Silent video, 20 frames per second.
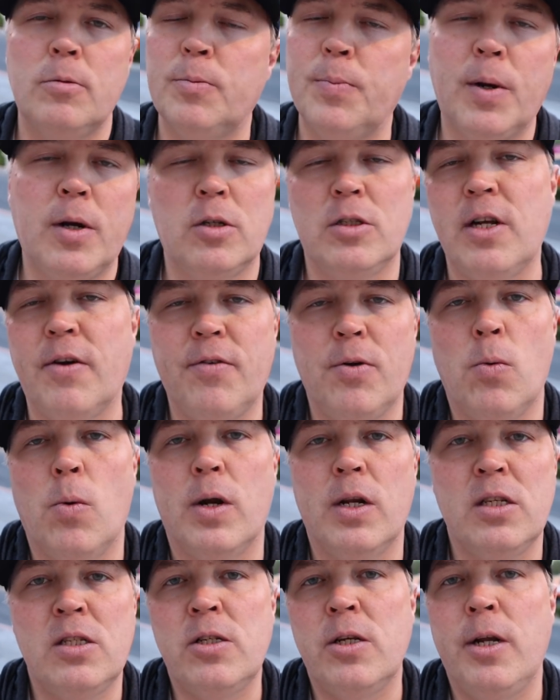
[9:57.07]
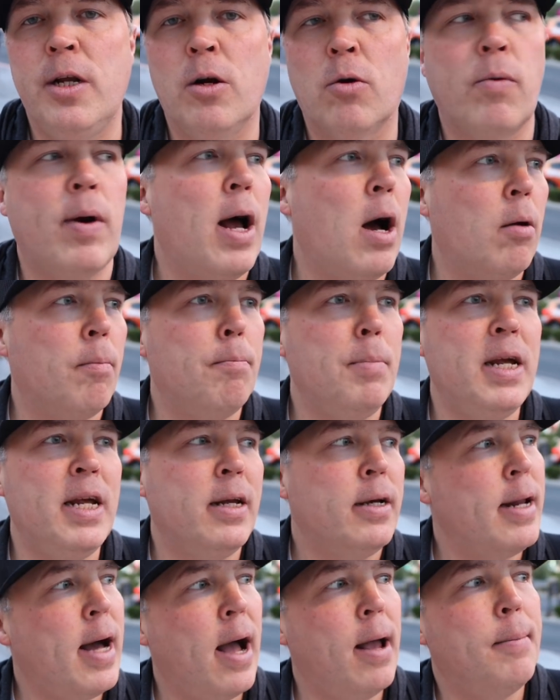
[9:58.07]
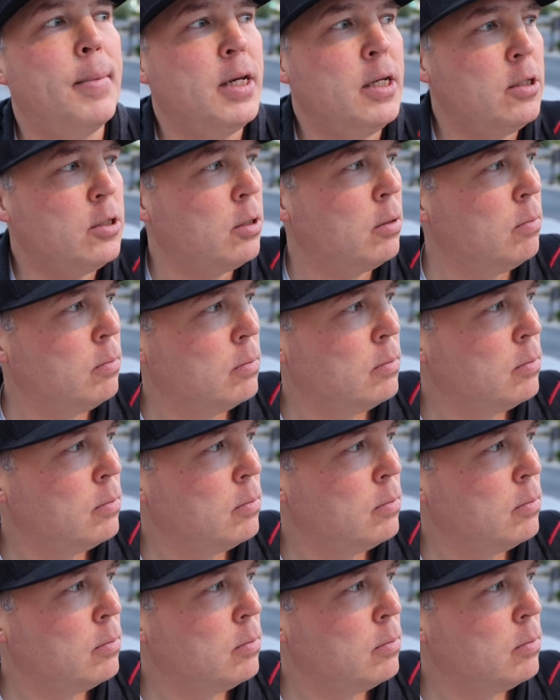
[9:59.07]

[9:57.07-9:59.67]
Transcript: is because everyone is sitting around being diamond.